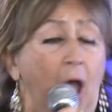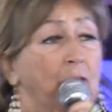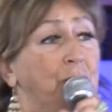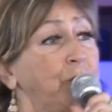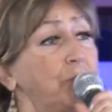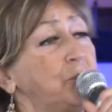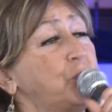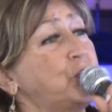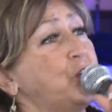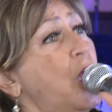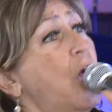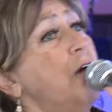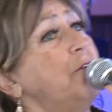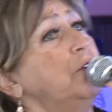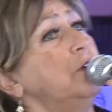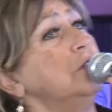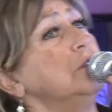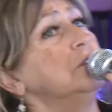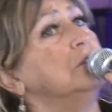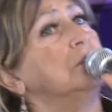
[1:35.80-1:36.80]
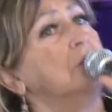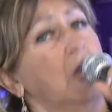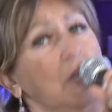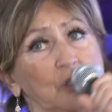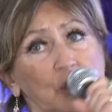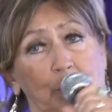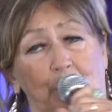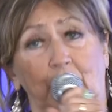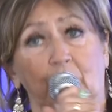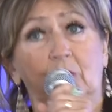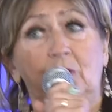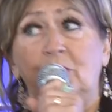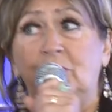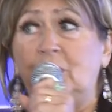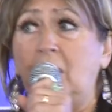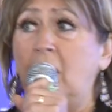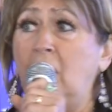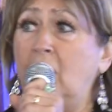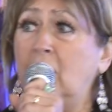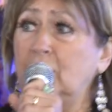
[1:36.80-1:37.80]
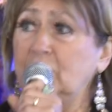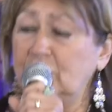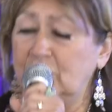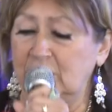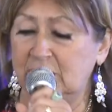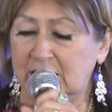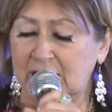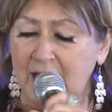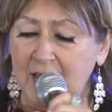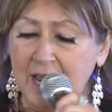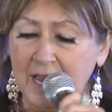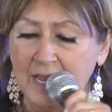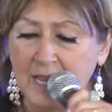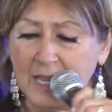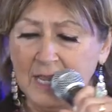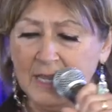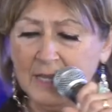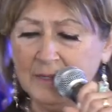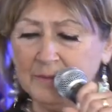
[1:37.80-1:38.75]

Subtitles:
from Shovel to Perth on the Tay,